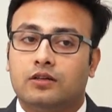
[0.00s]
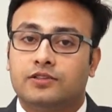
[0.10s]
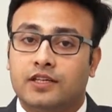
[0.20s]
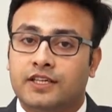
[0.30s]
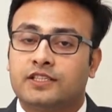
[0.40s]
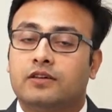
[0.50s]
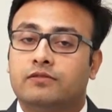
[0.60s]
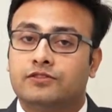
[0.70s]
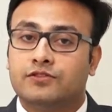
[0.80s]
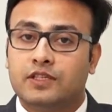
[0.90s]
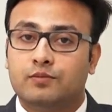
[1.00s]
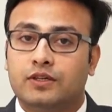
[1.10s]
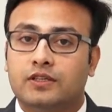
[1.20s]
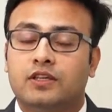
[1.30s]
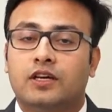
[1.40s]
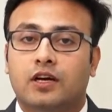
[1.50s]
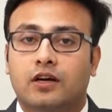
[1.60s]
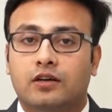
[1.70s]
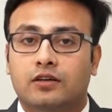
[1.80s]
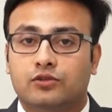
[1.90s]
direct our treatment
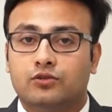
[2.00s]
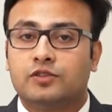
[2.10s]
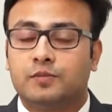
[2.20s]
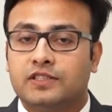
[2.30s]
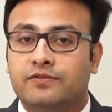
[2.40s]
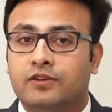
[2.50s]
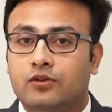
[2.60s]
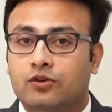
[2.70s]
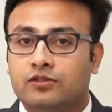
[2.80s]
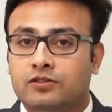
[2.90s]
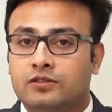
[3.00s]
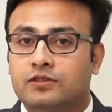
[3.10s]
to the specific cause.